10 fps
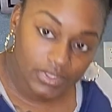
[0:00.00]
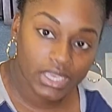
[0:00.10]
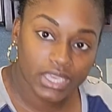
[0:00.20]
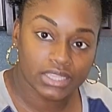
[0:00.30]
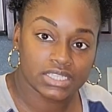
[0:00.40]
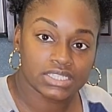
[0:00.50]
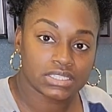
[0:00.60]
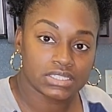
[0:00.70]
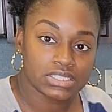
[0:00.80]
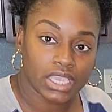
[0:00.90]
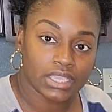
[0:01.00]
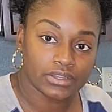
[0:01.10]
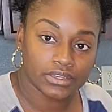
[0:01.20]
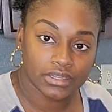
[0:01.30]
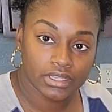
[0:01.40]
in this
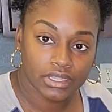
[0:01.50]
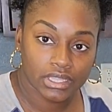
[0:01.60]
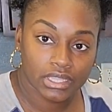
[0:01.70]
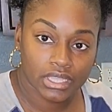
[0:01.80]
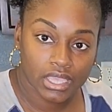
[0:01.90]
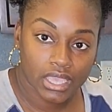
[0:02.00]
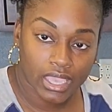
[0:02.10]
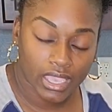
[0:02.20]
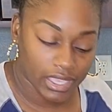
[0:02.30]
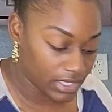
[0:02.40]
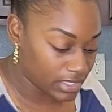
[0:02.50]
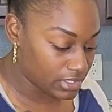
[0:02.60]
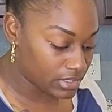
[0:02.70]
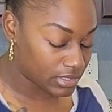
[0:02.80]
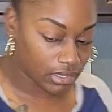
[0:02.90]
container.
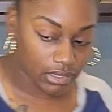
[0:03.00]
And